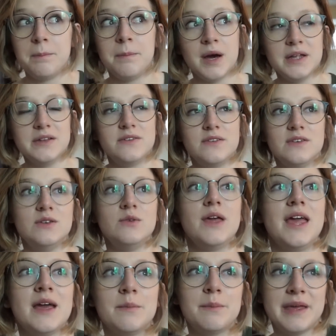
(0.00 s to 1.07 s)
But you
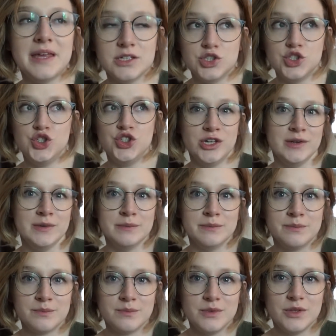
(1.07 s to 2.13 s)
can't be a gem.